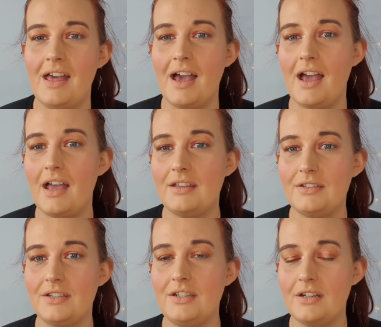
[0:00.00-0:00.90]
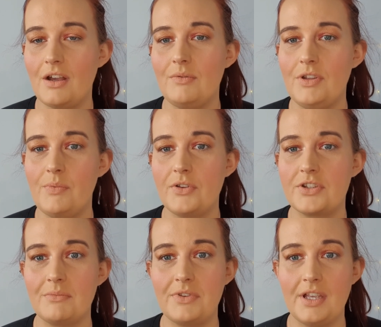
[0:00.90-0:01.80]
and you know, you want
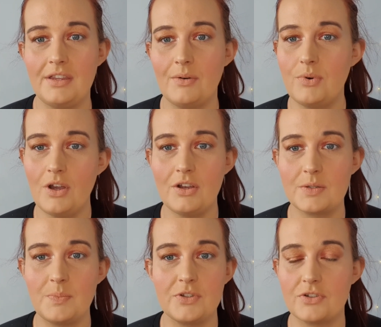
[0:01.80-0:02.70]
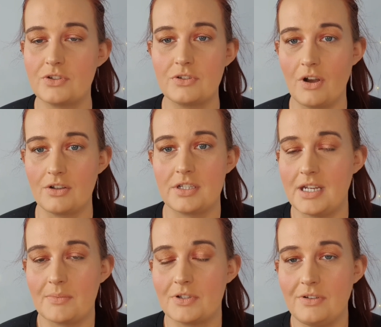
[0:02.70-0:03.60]
something that works but doesn't cost an
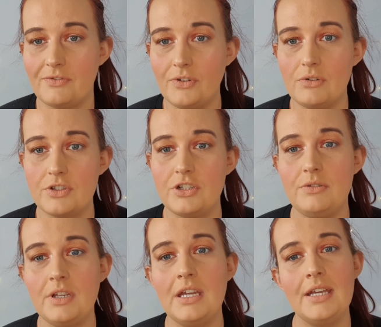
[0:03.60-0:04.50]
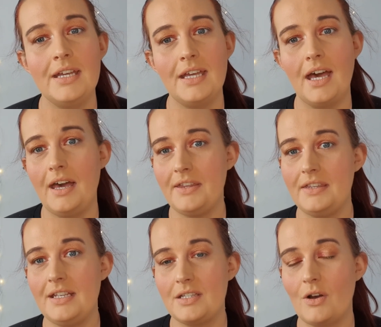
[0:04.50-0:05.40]
absolute fortune. I think
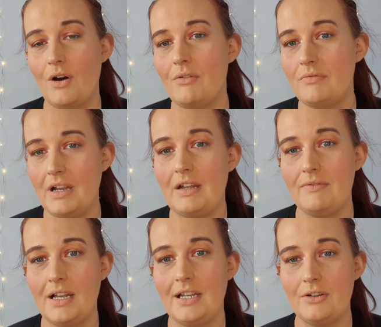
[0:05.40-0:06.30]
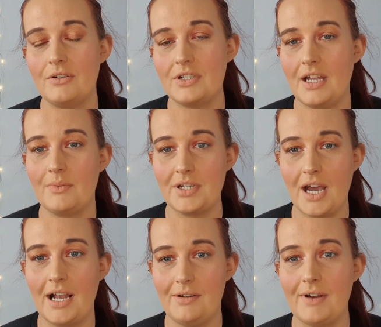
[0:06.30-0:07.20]
these are really, really good and I would
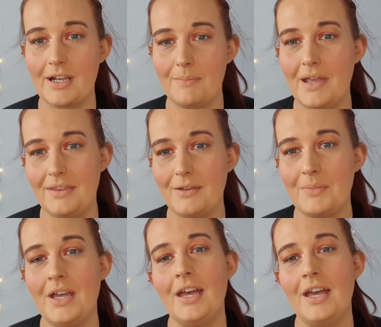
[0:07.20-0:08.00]
highly recommend them.